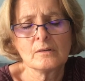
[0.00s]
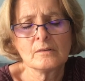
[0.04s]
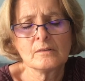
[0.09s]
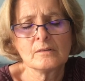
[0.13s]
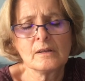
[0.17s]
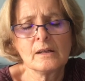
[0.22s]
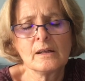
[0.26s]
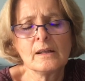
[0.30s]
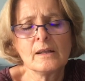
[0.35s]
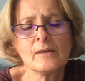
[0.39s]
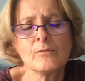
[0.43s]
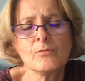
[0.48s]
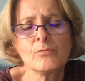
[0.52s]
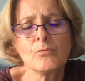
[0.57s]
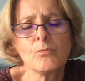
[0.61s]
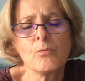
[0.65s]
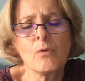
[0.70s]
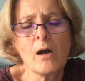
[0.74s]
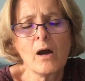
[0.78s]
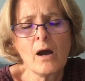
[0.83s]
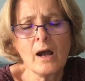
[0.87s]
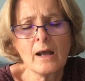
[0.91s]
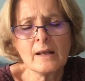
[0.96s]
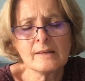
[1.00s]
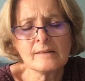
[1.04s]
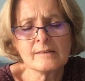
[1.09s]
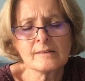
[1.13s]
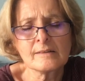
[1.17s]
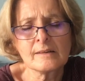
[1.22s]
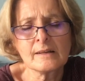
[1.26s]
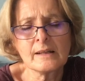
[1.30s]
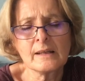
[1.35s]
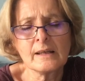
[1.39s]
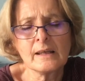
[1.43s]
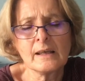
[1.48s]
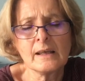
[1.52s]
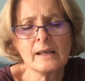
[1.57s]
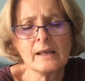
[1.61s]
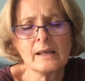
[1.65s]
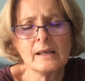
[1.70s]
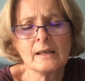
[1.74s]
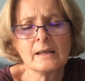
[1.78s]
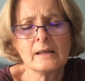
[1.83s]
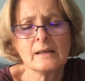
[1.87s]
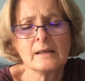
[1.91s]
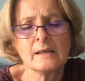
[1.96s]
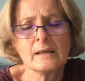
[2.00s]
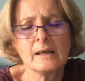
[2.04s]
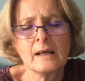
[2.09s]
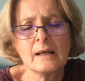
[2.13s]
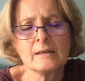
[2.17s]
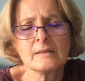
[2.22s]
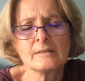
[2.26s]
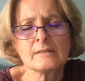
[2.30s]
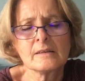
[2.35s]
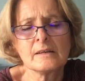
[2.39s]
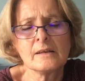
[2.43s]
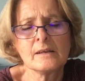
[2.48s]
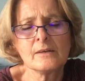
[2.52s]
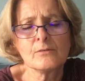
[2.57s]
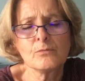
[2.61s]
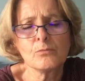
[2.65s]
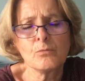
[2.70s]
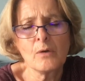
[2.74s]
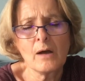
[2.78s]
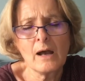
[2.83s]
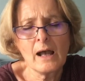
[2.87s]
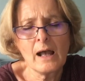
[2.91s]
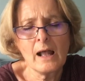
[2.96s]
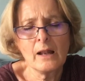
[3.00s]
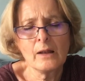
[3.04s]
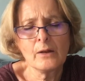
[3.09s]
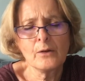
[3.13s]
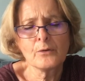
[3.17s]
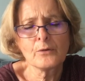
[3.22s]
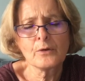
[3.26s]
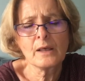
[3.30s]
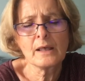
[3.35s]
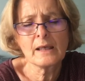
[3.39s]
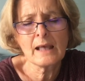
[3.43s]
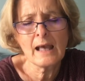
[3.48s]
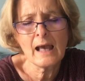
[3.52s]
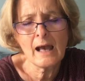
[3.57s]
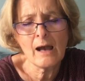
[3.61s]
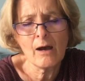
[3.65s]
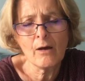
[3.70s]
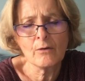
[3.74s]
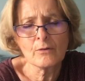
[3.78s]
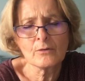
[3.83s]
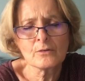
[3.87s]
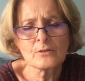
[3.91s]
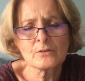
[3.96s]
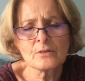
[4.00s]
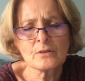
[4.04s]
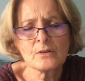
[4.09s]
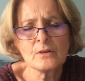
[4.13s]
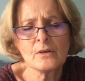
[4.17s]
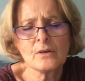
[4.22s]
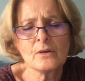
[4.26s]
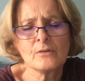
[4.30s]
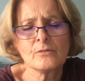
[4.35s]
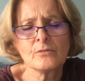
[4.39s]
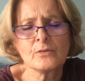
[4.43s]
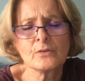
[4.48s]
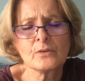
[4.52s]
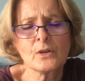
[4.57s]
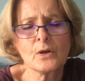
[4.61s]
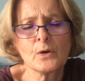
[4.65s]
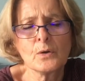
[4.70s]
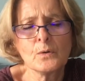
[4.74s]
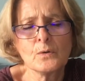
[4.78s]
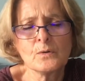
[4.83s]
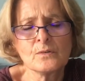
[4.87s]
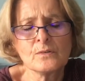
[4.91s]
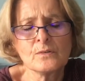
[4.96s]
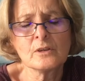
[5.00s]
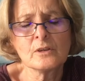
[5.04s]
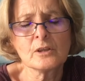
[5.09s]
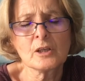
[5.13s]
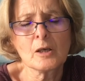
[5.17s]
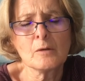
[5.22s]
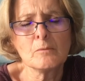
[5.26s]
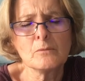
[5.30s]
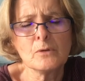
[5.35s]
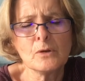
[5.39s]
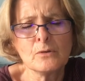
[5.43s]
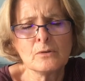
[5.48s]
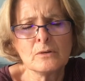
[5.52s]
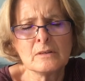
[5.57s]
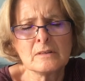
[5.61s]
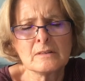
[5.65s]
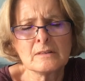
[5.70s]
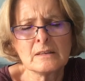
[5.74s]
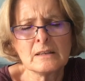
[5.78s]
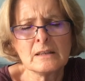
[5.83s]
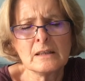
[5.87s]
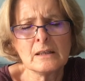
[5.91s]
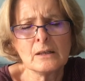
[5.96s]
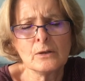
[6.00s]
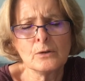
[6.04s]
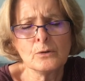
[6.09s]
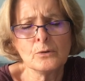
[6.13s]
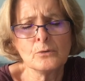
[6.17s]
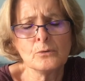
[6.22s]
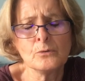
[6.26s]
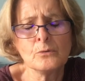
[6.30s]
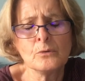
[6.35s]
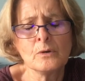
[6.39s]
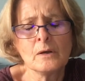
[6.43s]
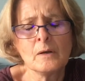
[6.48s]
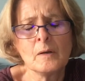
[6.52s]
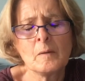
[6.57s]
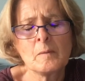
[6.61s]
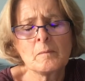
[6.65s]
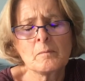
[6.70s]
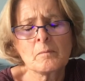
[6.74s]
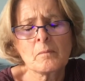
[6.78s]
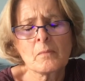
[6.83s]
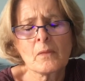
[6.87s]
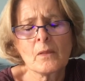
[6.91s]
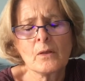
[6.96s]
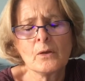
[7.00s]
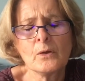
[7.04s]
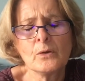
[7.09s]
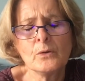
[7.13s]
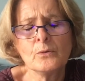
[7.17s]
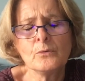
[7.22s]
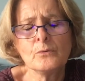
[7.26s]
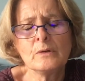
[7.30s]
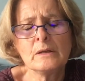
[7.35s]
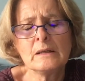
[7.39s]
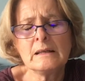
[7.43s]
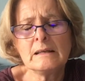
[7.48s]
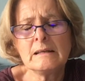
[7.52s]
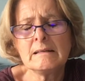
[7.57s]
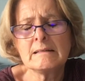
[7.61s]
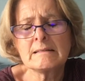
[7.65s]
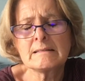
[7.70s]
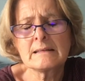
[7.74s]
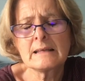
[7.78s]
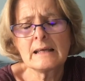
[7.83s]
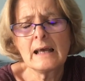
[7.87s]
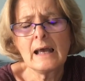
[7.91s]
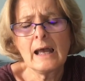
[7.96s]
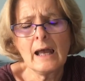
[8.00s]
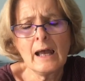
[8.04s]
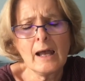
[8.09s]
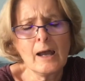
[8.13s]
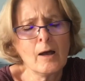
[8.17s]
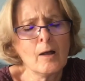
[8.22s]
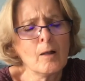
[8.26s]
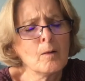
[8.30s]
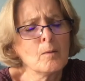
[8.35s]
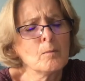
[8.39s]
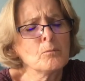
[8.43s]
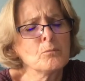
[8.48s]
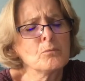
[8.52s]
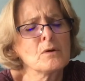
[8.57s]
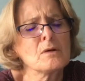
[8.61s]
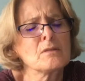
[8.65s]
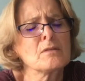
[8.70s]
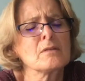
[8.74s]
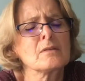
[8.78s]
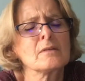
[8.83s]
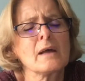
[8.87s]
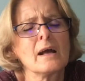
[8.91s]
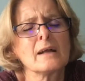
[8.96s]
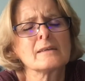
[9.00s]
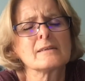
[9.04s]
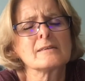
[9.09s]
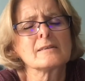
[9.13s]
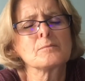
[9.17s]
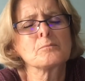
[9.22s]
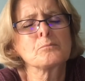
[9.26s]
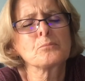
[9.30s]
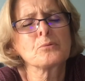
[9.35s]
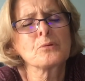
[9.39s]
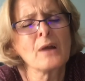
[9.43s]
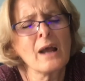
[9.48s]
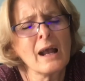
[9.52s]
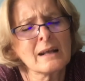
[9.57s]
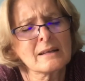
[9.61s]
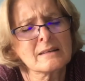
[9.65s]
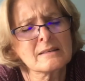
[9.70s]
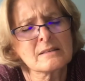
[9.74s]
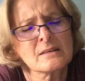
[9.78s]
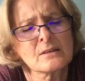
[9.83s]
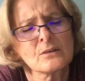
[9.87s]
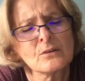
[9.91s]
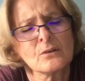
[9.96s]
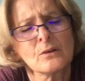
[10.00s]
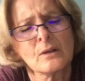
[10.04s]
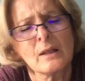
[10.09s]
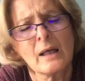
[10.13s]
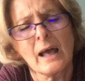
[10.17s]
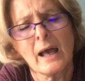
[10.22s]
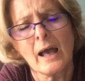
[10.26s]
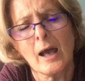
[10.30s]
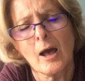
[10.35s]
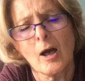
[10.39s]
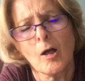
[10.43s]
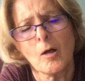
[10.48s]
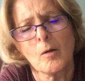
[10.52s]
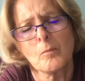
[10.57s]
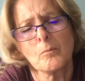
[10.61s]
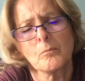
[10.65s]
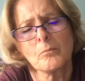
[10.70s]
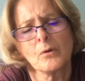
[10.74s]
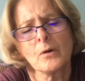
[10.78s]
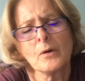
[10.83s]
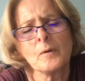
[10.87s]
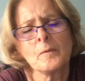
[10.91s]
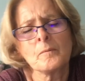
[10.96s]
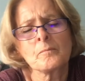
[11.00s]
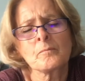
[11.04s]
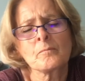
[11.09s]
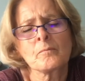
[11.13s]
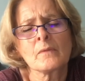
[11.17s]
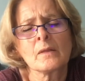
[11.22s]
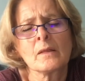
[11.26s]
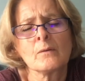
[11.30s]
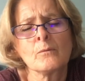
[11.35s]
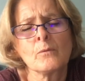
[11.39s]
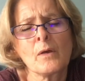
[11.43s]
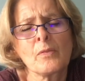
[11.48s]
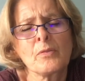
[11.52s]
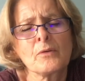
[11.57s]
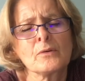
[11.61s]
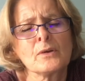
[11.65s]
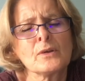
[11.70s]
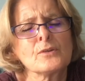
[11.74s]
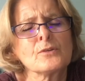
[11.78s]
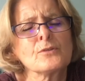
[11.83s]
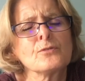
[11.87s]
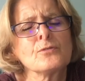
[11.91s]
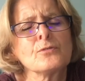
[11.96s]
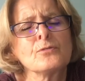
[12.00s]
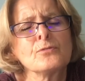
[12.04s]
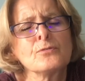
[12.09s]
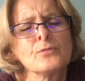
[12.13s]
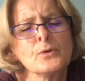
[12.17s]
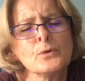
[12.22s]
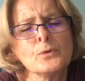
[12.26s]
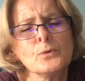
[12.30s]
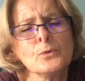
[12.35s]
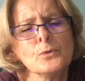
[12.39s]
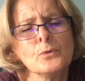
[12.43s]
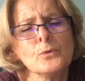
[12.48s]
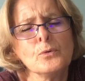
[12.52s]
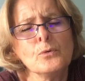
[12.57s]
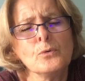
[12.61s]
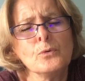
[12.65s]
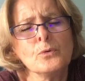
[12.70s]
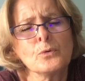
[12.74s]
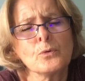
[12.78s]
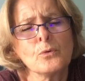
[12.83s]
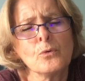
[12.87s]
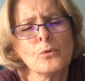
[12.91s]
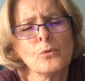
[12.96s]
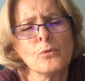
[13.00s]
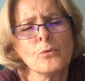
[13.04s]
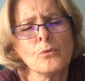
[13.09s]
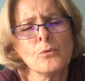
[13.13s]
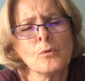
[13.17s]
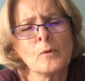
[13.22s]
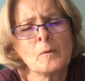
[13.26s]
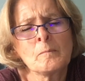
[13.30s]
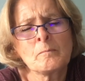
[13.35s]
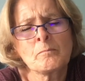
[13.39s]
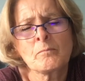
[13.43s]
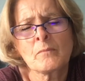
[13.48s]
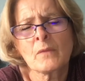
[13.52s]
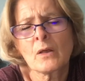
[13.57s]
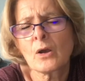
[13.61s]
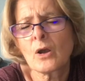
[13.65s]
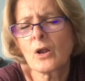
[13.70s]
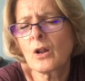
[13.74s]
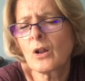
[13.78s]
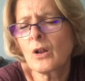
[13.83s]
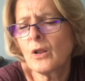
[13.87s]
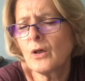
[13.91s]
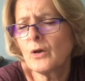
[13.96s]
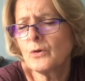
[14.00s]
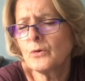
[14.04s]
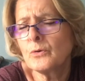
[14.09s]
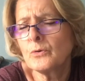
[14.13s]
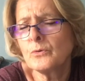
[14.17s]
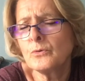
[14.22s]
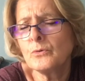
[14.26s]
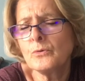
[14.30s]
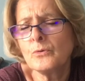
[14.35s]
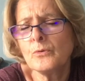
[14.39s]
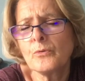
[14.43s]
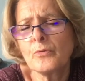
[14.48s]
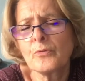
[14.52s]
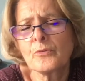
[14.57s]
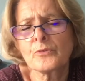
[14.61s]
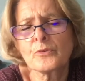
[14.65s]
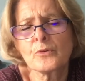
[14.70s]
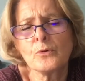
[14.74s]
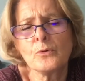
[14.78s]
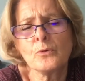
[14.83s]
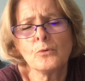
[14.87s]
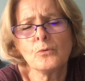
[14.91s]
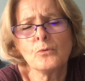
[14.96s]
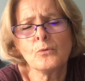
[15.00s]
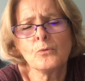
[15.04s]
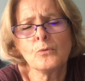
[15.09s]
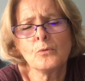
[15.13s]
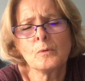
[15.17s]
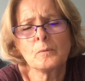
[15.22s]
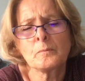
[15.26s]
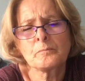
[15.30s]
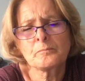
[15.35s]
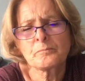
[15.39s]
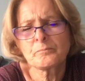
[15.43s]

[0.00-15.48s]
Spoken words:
live wisely and to live well, looking out for those community who need help, whether that's practical help, whether it's food or clothes or